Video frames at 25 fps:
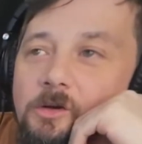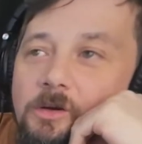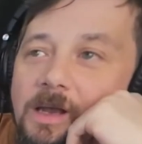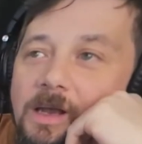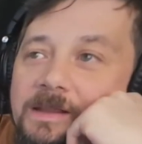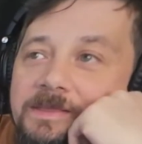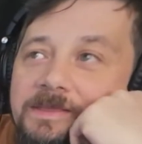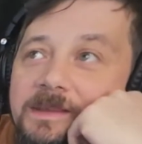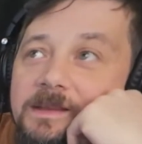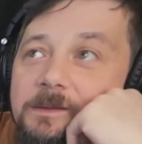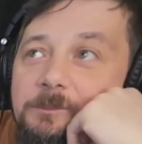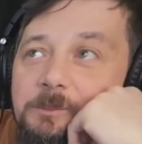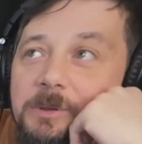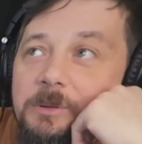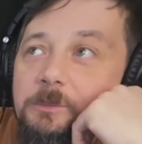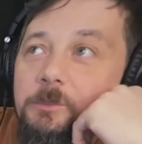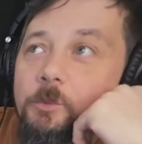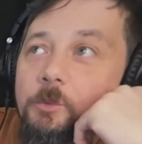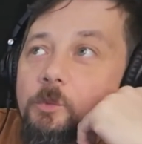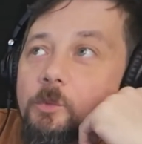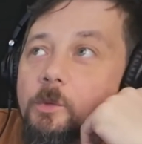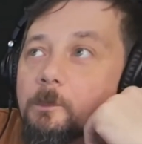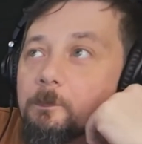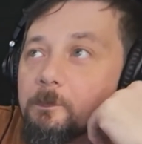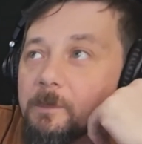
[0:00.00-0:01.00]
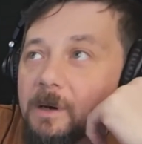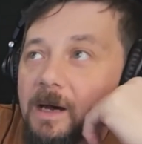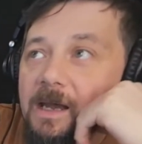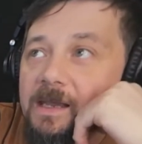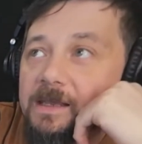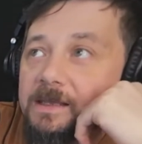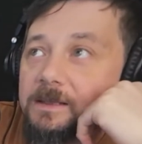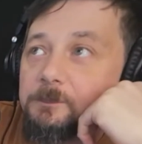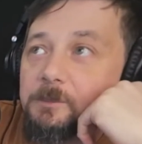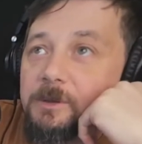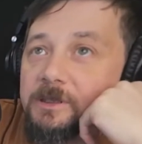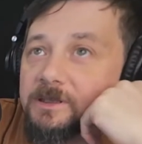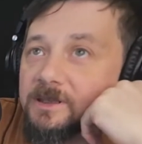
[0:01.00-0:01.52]
think people will buy
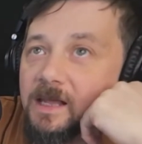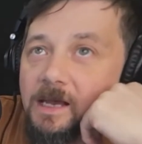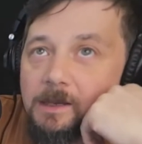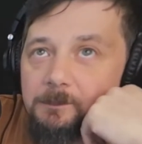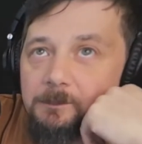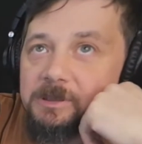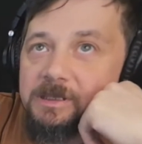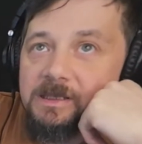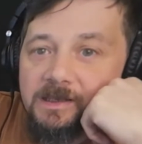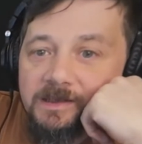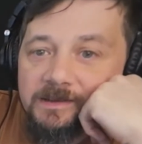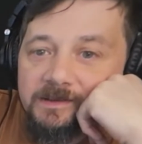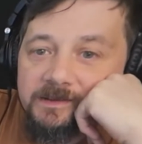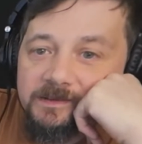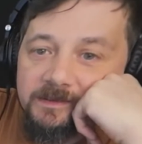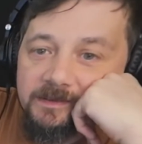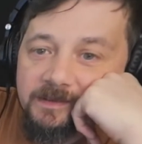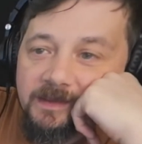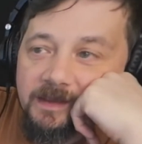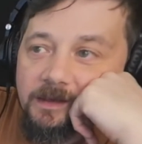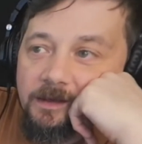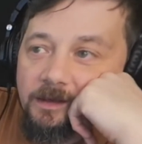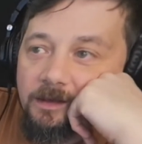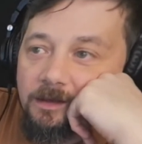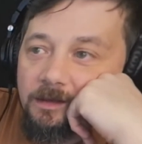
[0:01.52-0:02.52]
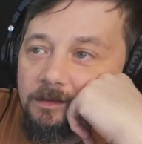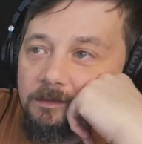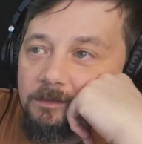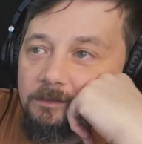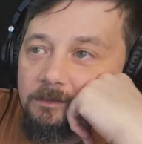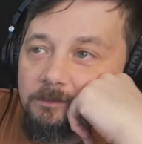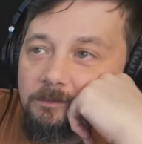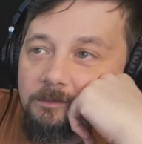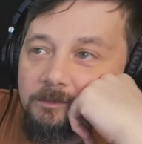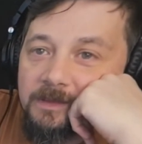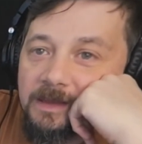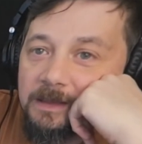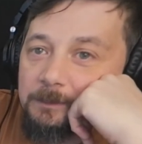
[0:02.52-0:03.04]
it, but not because
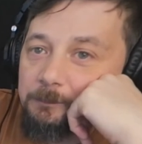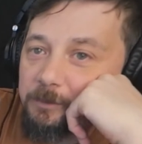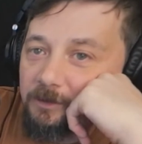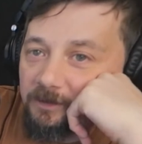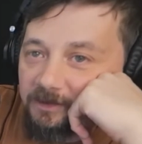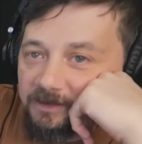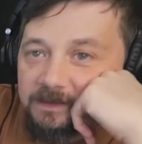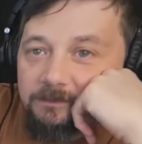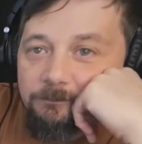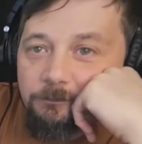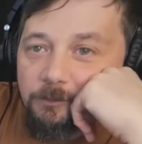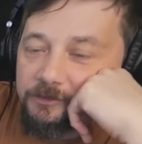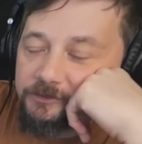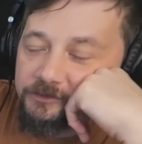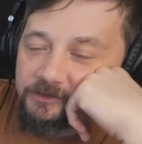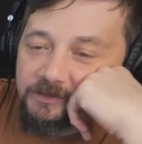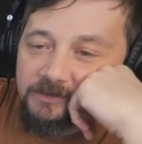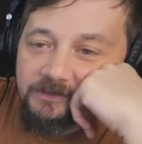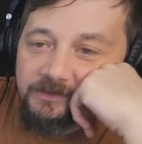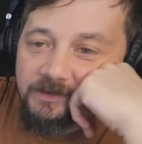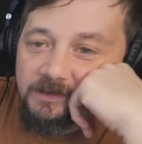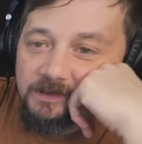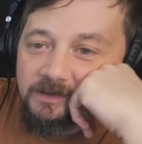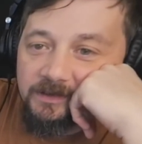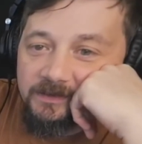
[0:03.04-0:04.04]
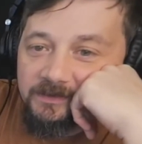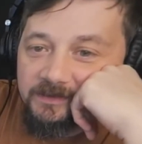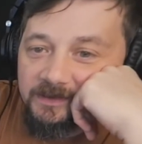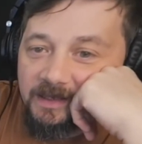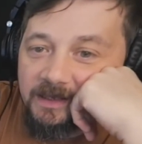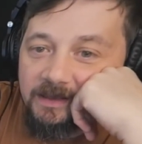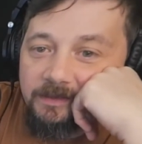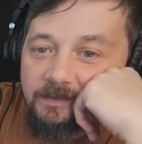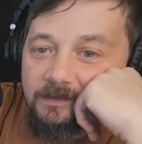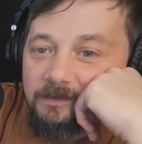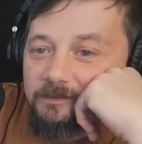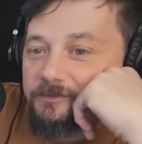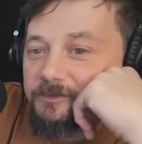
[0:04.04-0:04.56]
they believe what she's going to
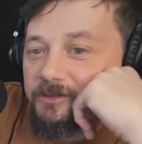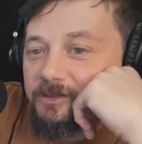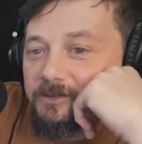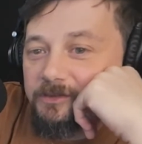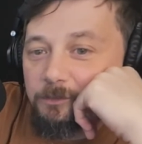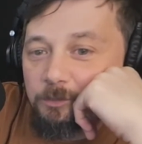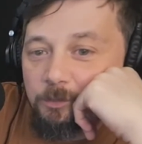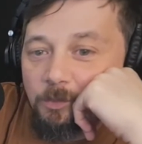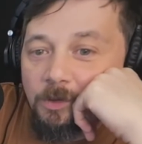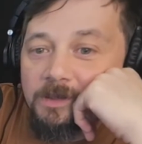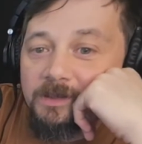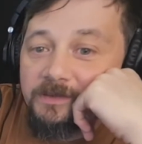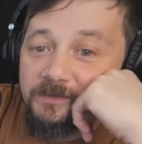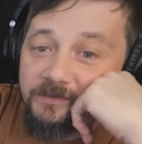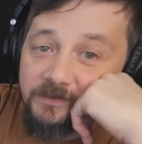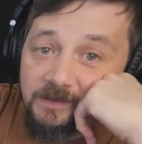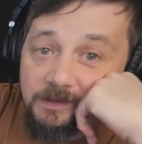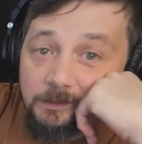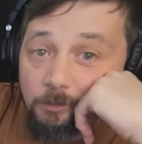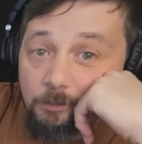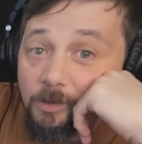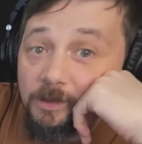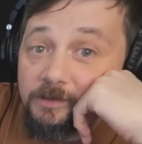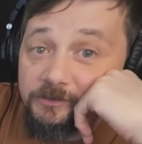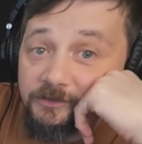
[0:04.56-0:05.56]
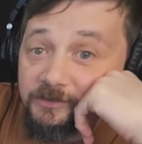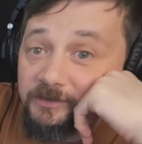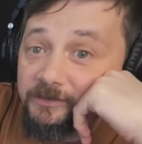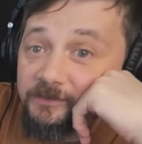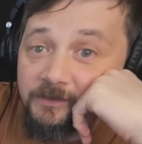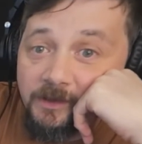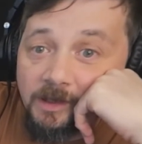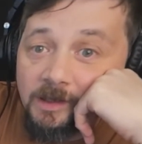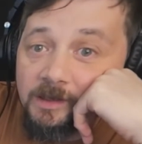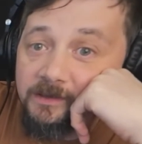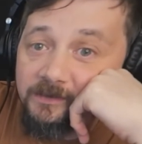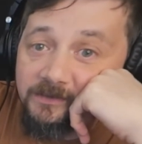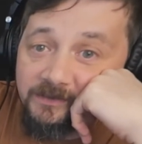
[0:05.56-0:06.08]
say. They just want to see what she's
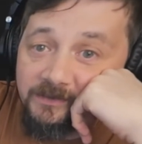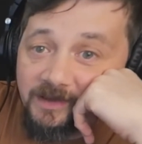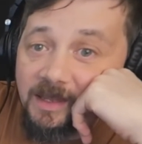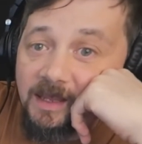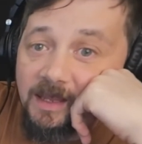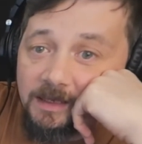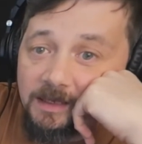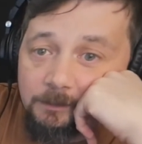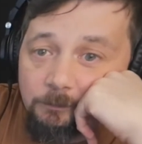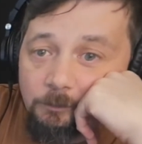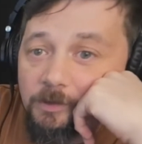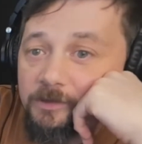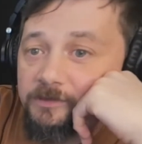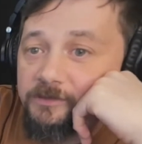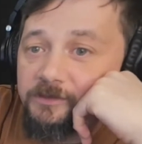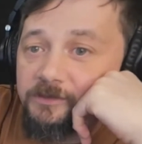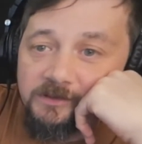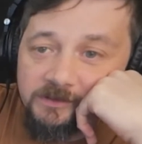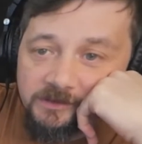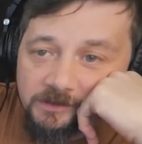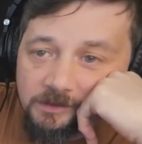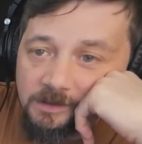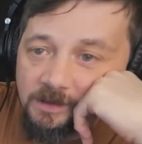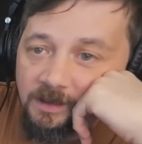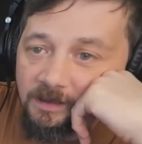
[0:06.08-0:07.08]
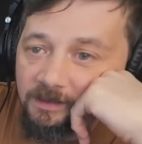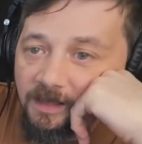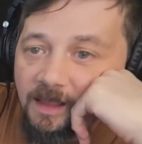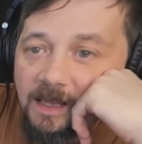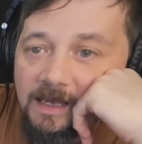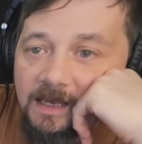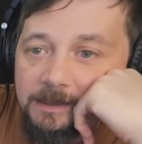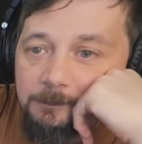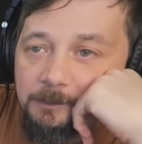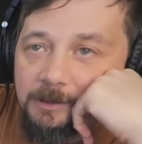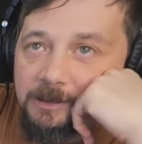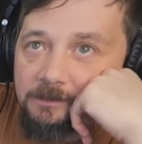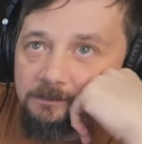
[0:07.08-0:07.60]
going to say, what she's going to lie
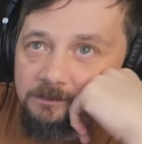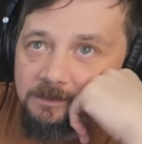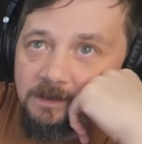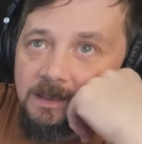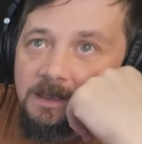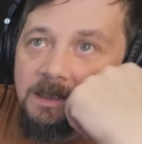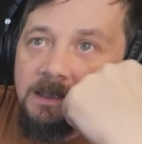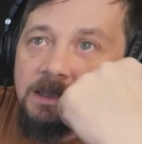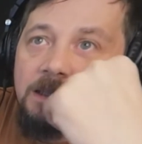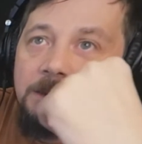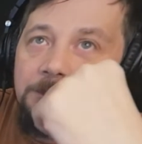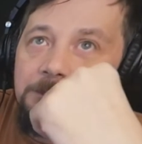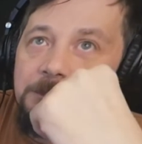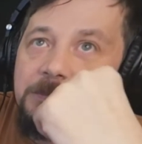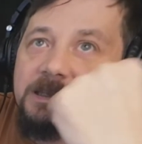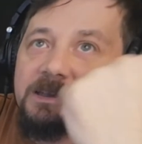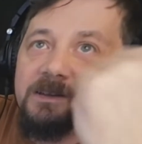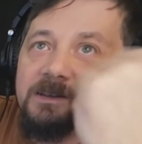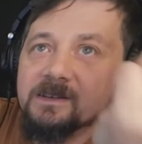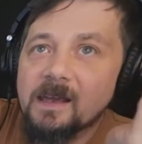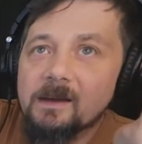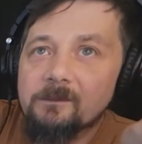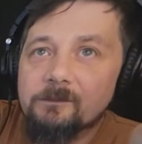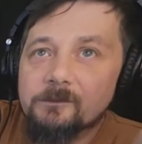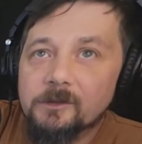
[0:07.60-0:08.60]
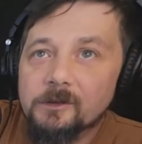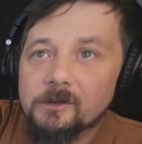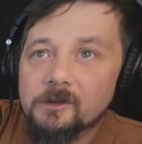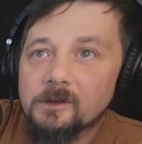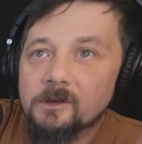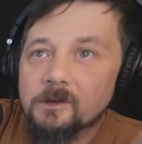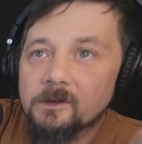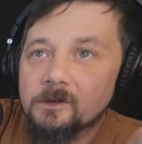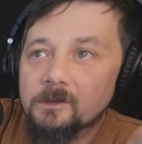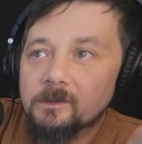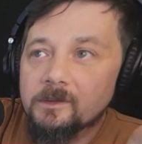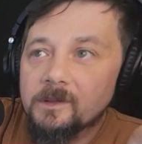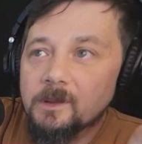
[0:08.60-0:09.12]
about. Because
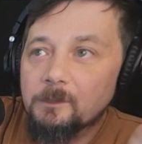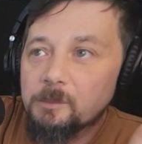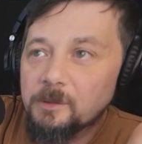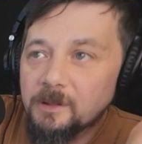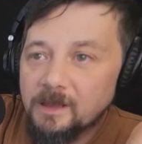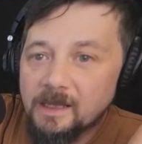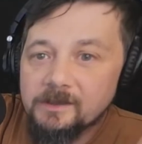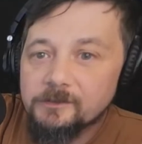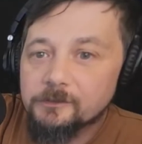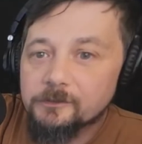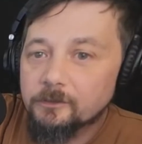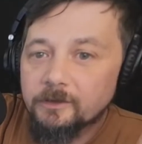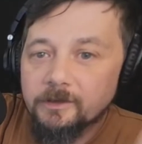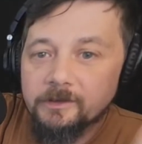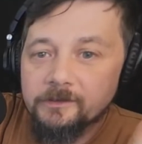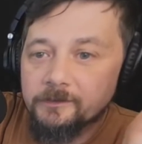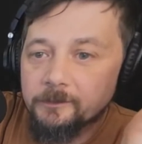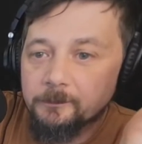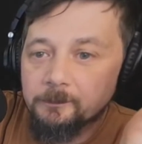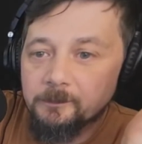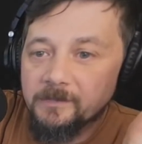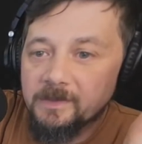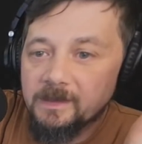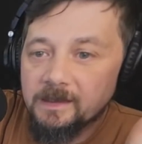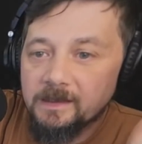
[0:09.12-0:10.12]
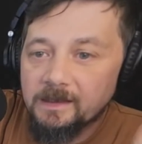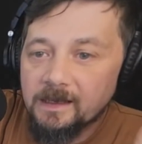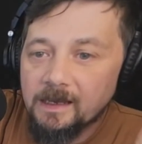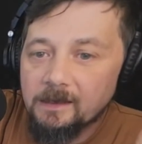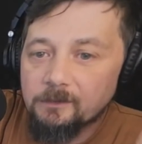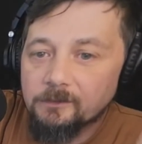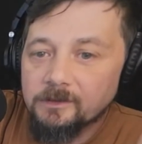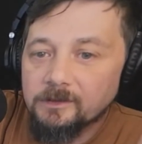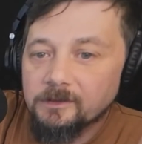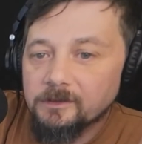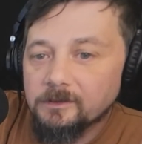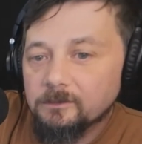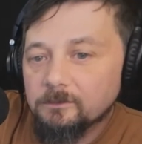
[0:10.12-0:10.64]
after the plagiarism thing, how
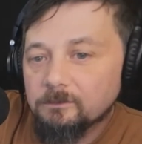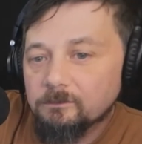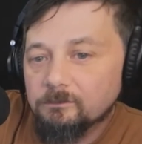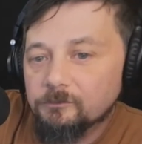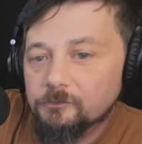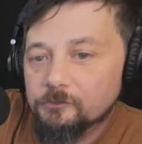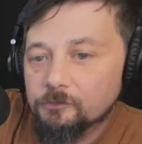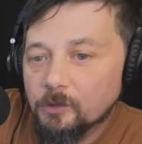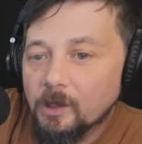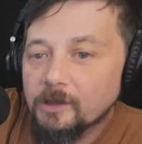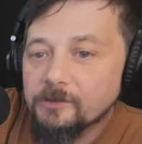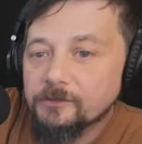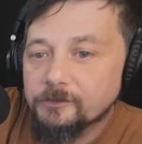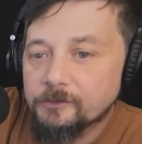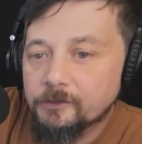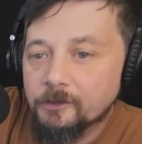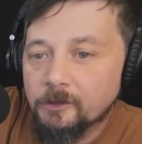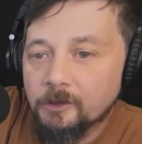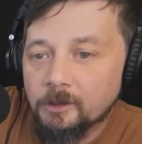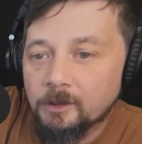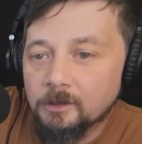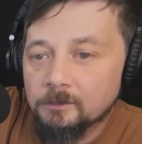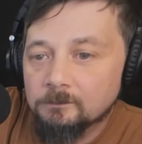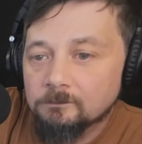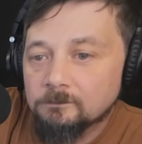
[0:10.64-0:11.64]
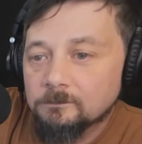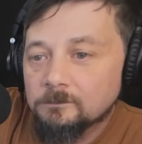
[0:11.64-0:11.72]
can you trust her?